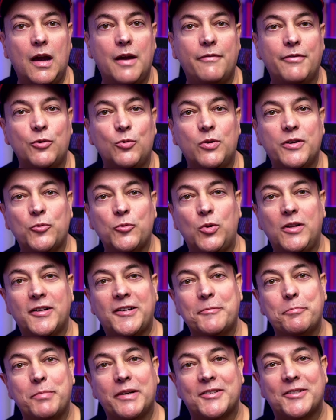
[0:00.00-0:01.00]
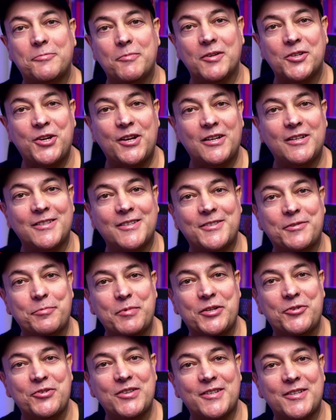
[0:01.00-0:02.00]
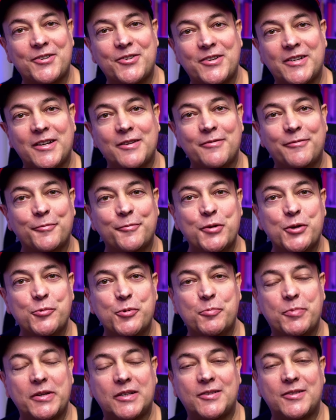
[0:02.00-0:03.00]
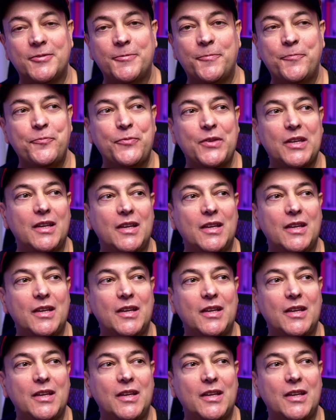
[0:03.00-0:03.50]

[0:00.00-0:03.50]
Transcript: Hi everyone, welcome back to my channel. It's Demetrius here again from Obipixel.